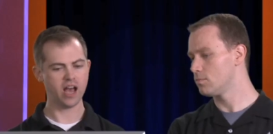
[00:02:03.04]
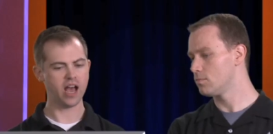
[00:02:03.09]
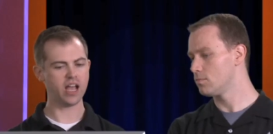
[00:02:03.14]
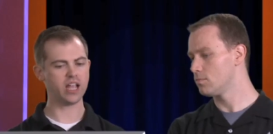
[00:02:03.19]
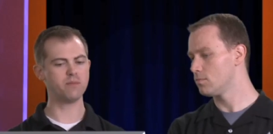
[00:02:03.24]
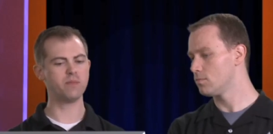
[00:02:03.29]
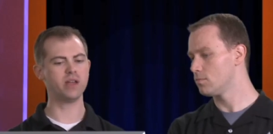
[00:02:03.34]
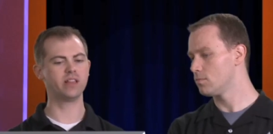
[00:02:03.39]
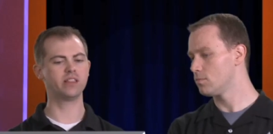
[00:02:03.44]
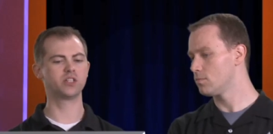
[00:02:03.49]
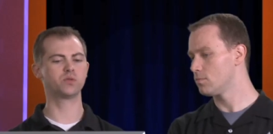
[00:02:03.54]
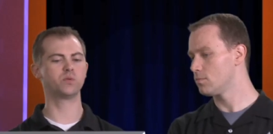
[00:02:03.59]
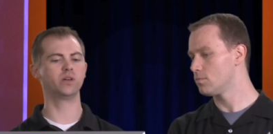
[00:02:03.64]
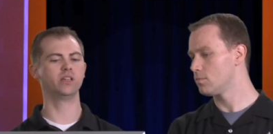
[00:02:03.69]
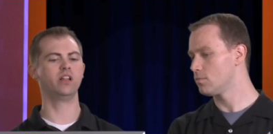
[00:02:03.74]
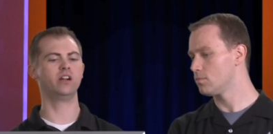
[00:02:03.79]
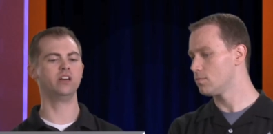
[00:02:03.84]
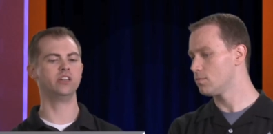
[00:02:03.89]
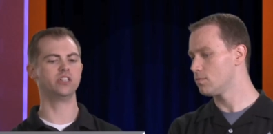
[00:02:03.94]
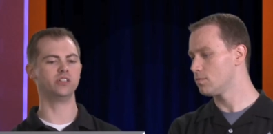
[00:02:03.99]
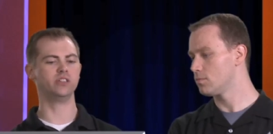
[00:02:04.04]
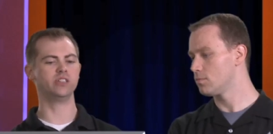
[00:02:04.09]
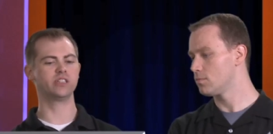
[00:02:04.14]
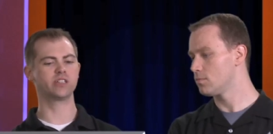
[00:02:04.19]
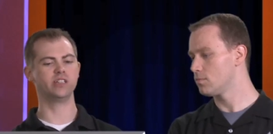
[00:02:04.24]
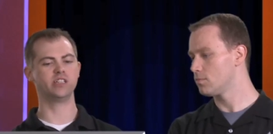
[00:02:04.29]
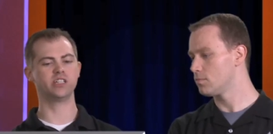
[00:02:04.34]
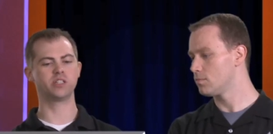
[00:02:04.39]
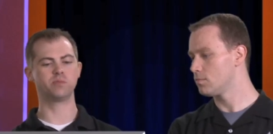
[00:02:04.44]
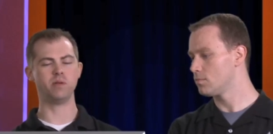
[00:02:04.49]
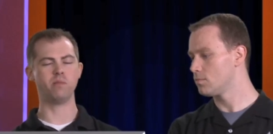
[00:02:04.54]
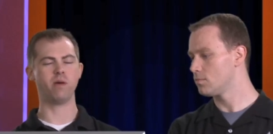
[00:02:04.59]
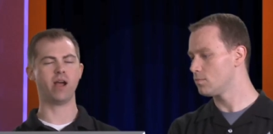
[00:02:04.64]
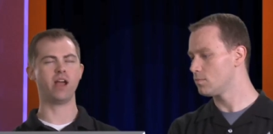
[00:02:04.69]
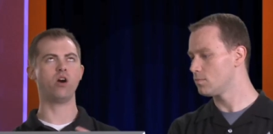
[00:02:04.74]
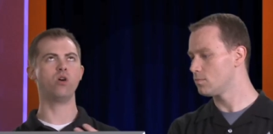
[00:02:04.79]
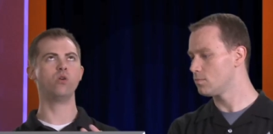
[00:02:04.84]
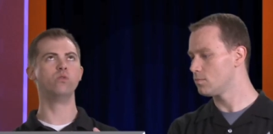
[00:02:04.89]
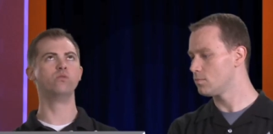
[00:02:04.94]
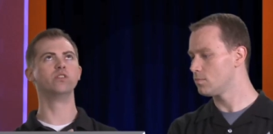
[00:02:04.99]
Speaker 1: I can make this one larger, and this can just be
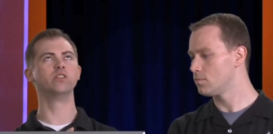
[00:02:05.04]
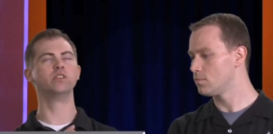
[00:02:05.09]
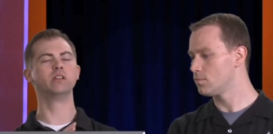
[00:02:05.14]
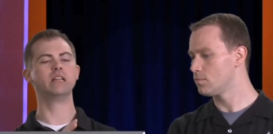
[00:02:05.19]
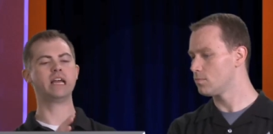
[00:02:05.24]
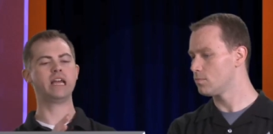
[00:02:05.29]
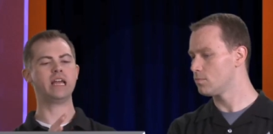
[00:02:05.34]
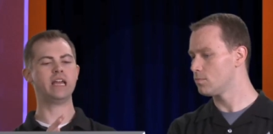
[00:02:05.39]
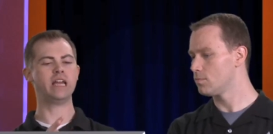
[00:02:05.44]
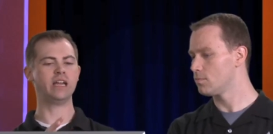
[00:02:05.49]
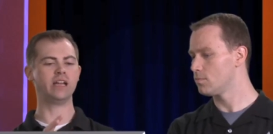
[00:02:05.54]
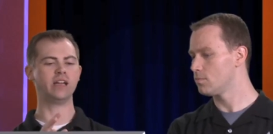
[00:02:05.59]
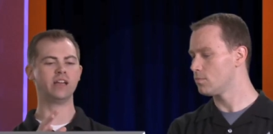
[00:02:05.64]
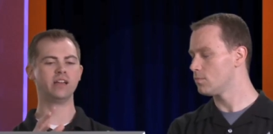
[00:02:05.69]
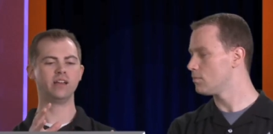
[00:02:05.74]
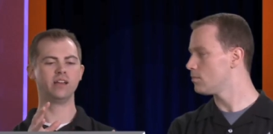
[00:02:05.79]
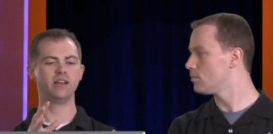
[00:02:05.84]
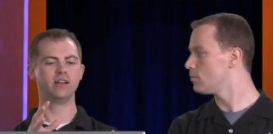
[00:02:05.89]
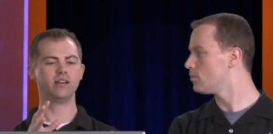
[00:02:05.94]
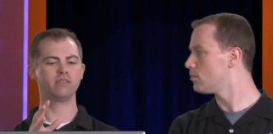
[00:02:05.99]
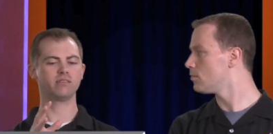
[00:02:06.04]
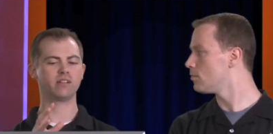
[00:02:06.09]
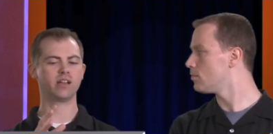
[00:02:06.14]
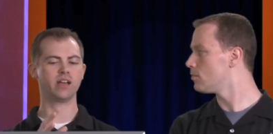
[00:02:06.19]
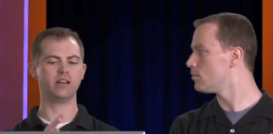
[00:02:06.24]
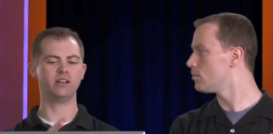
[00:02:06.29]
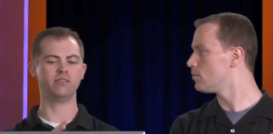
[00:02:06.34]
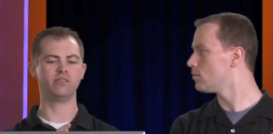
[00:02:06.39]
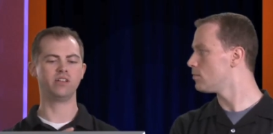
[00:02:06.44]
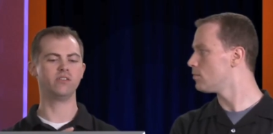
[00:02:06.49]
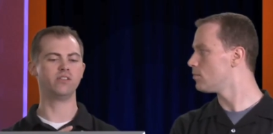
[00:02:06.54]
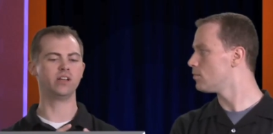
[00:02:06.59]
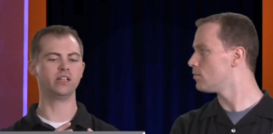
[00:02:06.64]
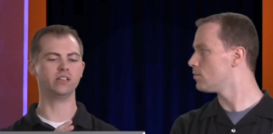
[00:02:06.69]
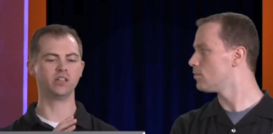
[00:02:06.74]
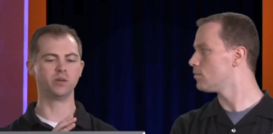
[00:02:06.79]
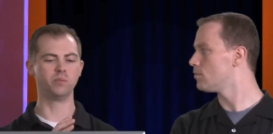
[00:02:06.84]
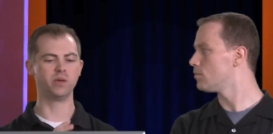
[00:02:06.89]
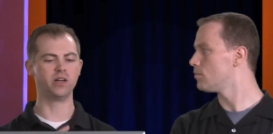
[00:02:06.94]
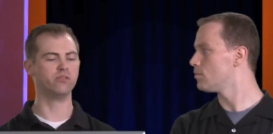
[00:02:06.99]
my overlaying kind of giving a
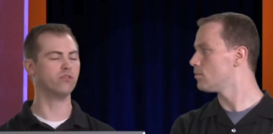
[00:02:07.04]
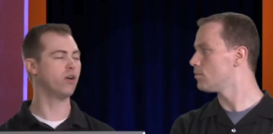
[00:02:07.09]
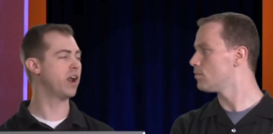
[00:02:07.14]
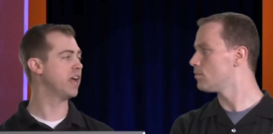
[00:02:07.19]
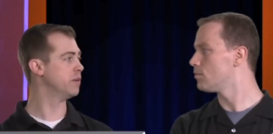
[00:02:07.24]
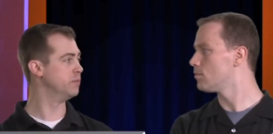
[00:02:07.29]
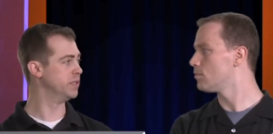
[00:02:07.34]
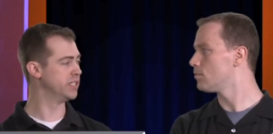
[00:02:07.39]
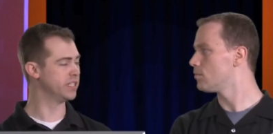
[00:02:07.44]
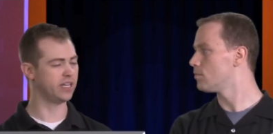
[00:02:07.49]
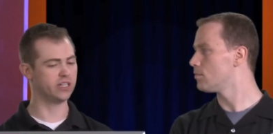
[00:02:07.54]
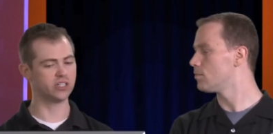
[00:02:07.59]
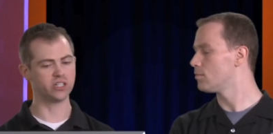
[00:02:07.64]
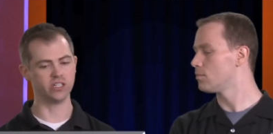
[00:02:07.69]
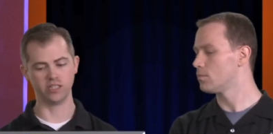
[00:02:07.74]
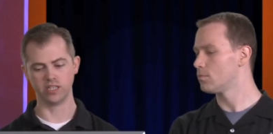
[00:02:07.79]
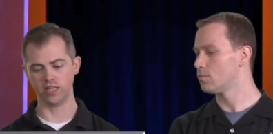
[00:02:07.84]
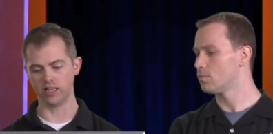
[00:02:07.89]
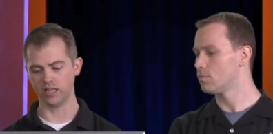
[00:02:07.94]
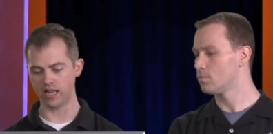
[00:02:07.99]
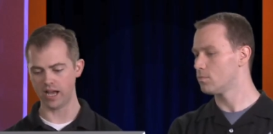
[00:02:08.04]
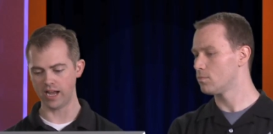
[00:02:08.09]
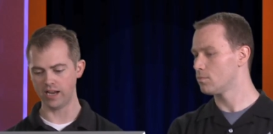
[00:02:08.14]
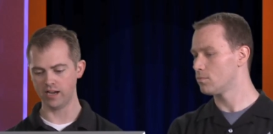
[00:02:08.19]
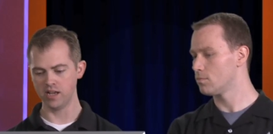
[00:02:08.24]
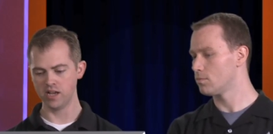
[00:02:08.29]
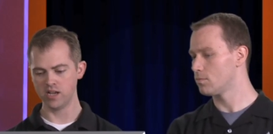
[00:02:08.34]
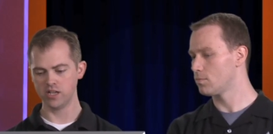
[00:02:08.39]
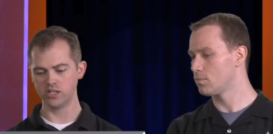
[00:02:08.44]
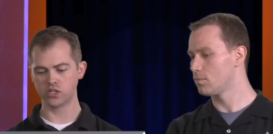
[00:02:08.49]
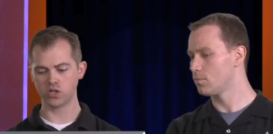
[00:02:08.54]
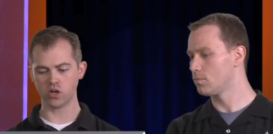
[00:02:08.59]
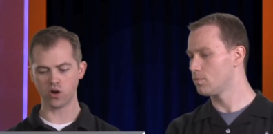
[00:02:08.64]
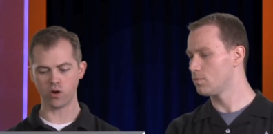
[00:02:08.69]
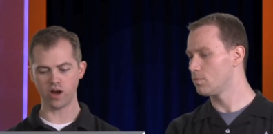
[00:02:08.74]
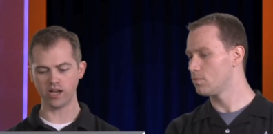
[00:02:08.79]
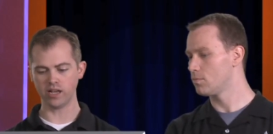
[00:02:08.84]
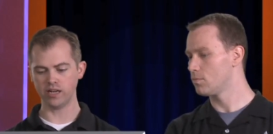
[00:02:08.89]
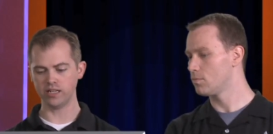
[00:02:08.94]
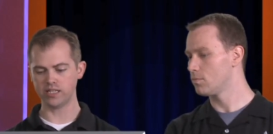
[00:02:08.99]
little bit of randomization to the light. So
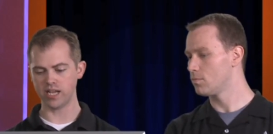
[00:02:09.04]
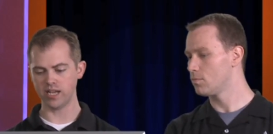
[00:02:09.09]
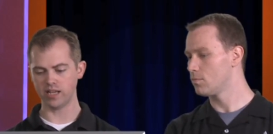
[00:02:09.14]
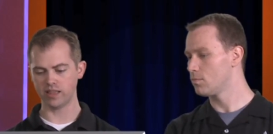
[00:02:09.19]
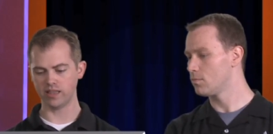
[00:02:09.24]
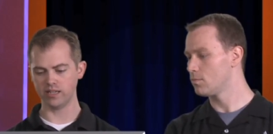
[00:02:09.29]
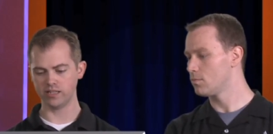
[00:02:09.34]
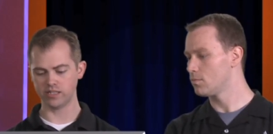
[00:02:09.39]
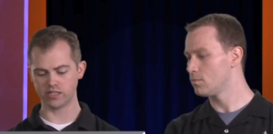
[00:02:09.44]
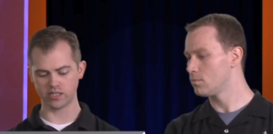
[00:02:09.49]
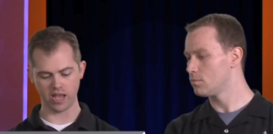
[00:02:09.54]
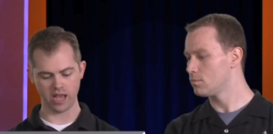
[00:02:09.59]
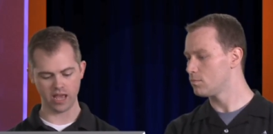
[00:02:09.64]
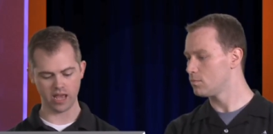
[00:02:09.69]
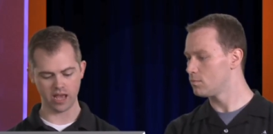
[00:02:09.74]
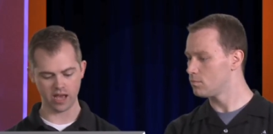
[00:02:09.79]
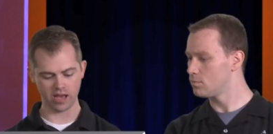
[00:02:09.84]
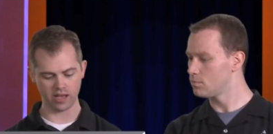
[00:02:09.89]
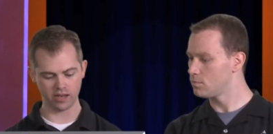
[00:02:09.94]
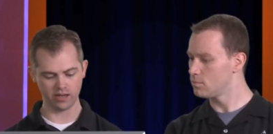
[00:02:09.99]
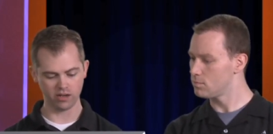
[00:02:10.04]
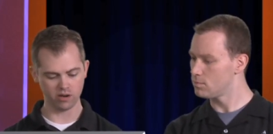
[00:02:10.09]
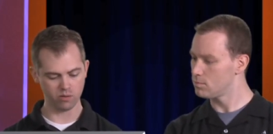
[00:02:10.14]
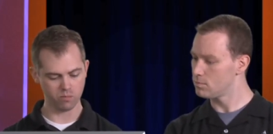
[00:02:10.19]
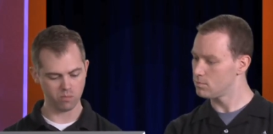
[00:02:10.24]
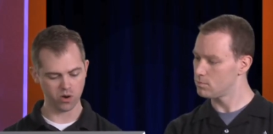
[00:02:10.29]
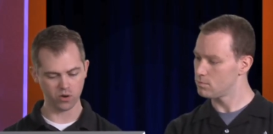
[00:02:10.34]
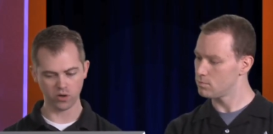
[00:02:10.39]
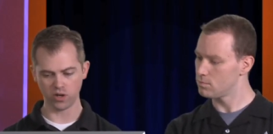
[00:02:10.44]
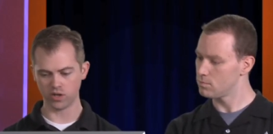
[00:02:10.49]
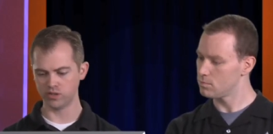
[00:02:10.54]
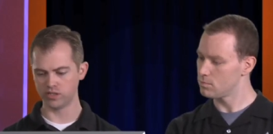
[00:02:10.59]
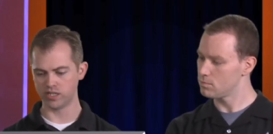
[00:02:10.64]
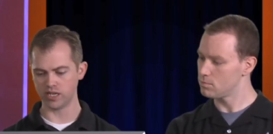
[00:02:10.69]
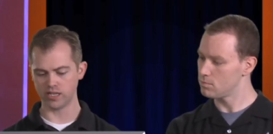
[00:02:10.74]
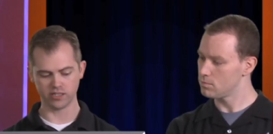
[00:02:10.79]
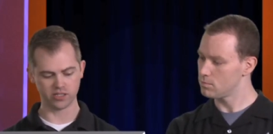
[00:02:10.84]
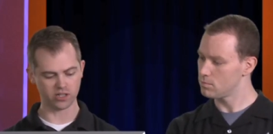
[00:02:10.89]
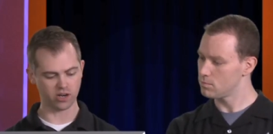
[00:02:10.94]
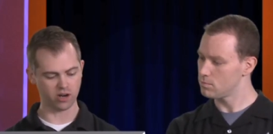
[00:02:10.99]
I'm gonna take this and, you know, Modo
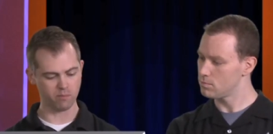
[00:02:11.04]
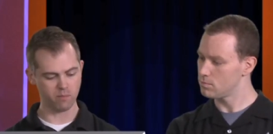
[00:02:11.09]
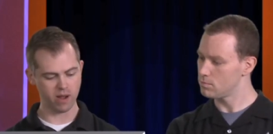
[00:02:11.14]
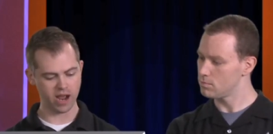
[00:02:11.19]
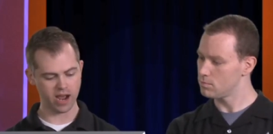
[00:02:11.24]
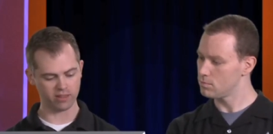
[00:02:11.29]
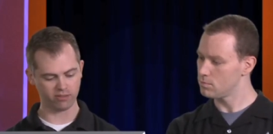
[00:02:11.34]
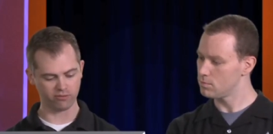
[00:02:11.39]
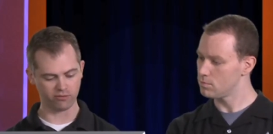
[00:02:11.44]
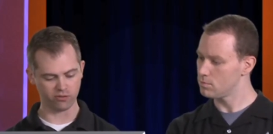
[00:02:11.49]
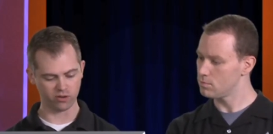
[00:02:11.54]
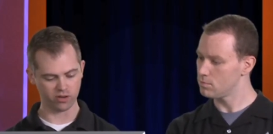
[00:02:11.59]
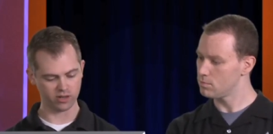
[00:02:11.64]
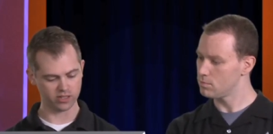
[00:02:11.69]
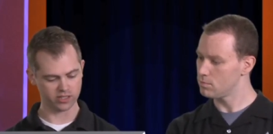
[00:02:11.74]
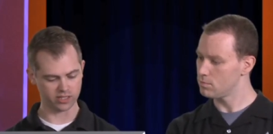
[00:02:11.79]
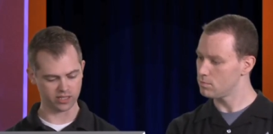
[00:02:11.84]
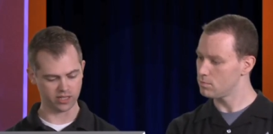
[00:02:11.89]
does our math for us,